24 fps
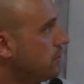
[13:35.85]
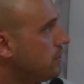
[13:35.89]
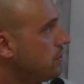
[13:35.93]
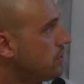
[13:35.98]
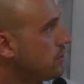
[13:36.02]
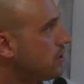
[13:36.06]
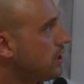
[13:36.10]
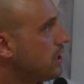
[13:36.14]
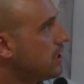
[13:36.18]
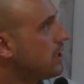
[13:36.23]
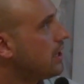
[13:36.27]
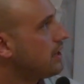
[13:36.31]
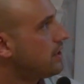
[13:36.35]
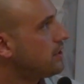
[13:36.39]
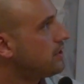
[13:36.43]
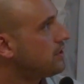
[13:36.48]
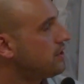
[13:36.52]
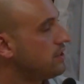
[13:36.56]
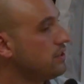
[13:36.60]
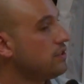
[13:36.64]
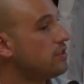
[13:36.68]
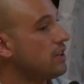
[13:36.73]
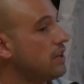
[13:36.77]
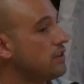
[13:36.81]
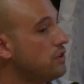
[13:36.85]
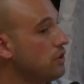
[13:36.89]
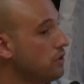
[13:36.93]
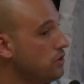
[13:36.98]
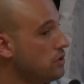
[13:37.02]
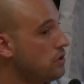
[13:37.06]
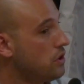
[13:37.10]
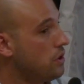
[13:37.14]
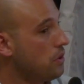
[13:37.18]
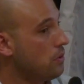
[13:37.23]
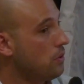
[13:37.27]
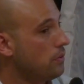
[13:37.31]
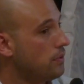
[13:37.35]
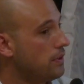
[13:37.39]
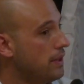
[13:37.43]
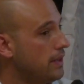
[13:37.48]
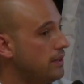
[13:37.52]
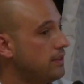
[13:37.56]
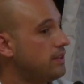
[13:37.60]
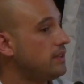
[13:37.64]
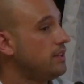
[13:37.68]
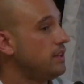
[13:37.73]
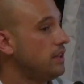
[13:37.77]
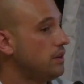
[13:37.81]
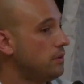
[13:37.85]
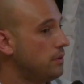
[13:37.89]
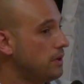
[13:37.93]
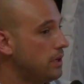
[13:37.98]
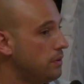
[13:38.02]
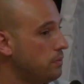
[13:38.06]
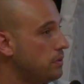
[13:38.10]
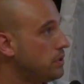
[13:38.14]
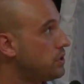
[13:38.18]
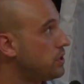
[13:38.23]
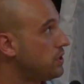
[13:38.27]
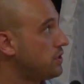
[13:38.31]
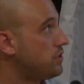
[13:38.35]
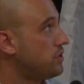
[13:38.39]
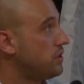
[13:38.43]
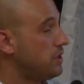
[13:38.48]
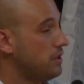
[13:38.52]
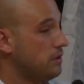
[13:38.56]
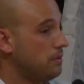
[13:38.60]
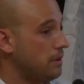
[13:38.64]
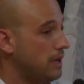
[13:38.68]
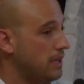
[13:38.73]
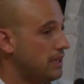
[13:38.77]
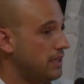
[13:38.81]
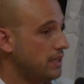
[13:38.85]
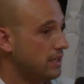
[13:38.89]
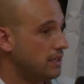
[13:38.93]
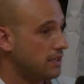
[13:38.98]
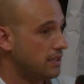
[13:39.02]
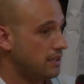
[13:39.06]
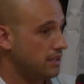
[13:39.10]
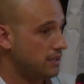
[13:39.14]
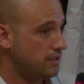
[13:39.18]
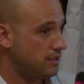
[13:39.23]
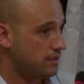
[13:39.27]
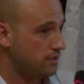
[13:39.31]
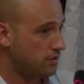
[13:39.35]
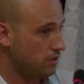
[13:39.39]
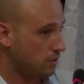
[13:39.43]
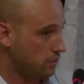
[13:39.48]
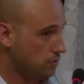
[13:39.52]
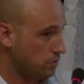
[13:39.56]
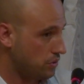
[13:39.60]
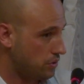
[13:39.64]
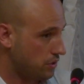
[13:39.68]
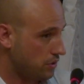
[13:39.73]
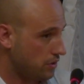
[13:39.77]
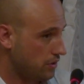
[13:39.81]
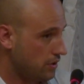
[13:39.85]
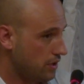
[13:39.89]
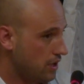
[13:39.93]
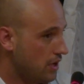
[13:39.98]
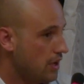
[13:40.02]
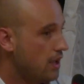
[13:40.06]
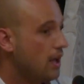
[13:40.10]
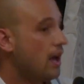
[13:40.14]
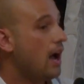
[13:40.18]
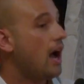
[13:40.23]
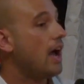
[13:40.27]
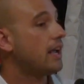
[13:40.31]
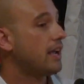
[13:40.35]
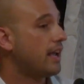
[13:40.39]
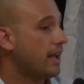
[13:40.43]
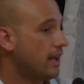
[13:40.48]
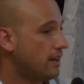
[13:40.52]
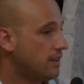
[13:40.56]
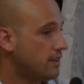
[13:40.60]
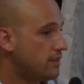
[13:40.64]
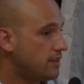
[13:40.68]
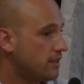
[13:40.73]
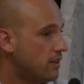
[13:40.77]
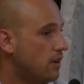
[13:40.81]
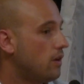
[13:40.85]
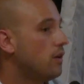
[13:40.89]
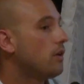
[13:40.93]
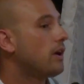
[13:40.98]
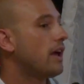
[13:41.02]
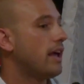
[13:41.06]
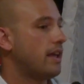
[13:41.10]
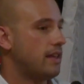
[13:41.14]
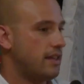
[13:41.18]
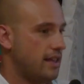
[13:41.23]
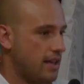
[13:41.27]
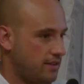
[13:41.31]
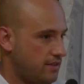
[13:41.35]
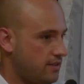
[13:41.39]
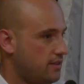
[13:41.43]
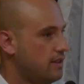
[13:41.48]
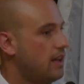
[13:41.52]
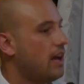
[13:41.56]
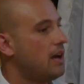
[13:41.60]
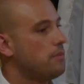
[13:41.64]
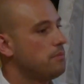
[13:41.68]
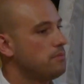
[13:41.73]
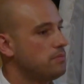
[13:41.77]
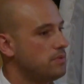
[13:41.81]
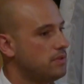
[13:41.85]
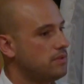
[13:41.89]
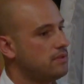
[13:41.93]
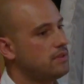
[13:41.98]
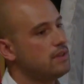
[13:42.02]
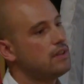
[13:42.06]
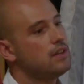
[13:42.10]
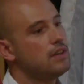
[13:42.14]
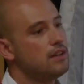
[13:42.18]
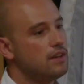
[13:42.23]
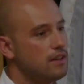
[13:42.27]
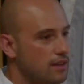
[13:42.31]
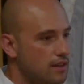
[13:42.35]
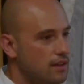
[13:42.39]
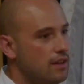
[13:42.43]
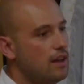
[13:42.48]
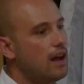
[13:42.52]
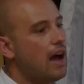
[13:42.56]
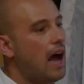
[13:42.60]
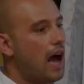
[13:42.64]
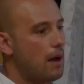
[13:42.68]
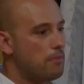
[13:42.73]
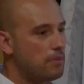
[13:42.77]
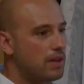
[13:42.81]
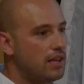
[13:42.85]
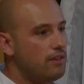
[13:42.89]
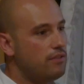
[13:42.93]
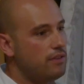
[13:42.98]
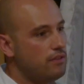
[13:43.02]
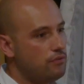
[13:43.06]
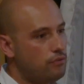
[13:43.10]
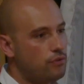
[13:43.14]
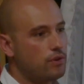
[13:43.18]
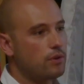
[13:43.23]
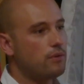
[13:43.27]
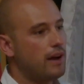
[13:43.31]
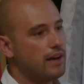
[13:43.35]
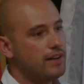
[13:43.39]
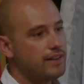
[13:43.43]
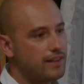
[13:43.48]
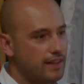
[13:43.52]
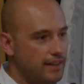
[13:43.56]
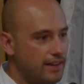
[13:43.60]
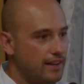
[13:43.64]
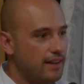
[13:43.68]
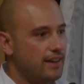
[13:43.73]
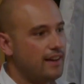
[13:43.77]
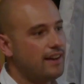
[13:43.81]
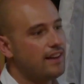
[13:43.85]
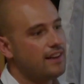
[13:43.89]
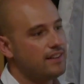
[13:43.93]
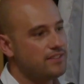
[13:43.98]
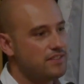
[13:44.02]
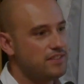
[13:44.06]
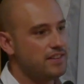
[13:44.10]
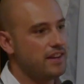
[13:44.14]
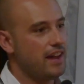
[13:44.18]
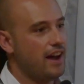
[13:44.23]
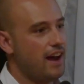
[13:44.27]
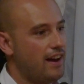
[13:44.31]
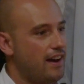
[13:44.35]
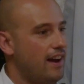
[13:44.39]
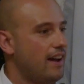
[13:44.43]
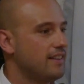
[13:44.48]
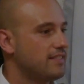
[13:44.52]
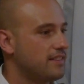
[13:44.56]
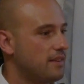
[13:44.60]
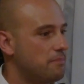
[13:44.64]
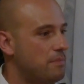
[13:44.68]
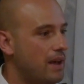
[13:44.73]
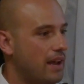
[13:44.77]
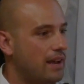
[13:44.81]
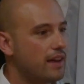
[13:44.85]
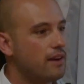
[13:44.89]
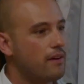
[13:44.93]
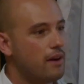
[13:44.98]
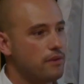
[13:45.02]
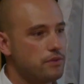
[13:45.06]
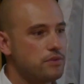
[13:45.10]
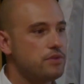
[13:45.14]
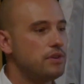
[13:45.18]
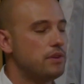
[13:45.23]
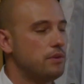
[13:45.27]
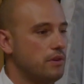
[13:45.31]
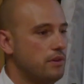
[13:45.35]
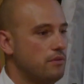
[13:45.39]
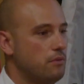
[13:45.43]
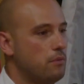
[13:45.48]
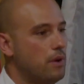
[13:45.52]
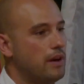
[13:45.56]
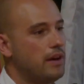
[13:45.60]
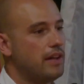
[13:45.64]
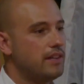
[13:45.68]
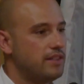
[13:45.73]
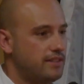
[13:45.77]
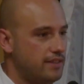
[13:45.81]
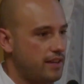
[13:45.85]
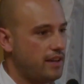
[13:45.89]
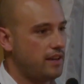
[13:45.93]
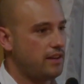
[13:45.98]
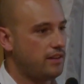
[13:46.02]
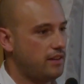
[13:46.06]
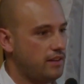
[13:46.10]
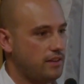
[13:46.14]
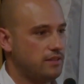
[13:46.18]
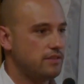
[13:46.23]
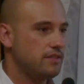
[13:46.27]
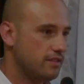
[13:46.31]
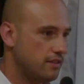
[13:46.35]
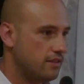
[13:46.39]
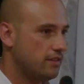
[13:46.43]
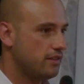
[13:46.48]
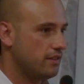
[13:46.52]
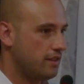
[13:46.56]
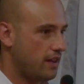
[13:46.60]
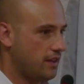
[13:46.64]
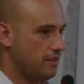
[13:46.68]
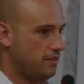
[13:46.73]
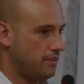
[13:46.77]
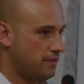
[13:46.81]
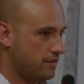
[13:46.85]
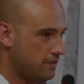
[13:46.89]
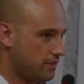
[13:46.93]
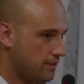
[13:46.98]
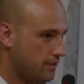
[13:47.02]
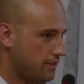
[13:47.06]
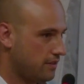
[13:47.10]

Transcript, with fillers: You say that since I don't know the theory which is generating this solution, I can't. Okay, yes, I'm. I'm giving for granted a, a GR as a background theory when I say this. Yes.